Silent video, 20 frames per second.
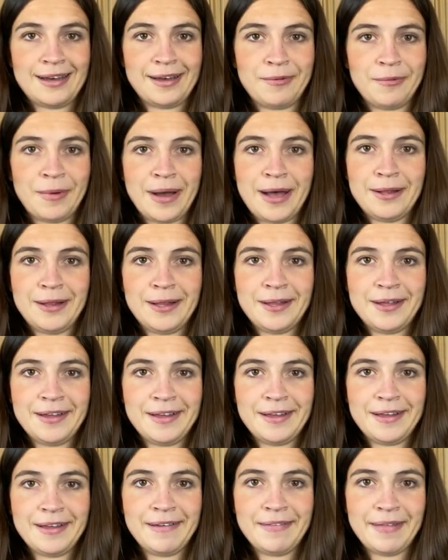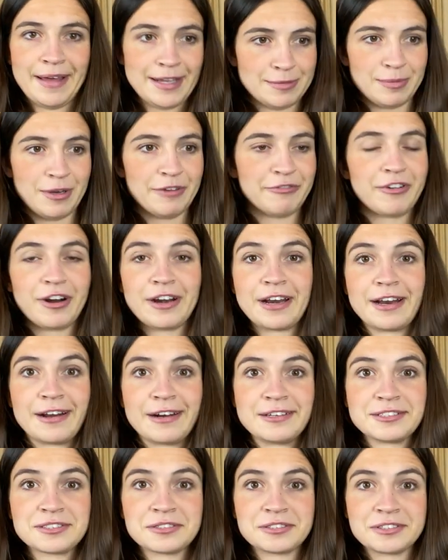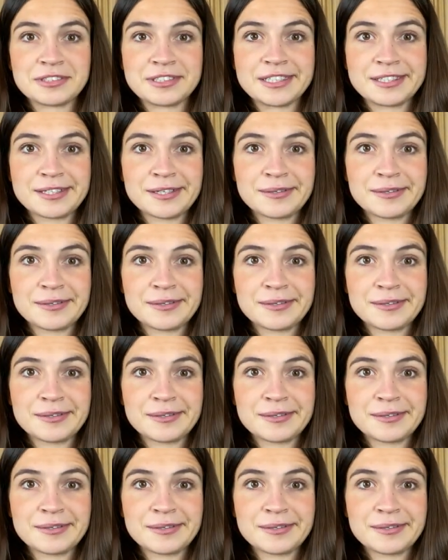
Well, that's my Friday night sorted.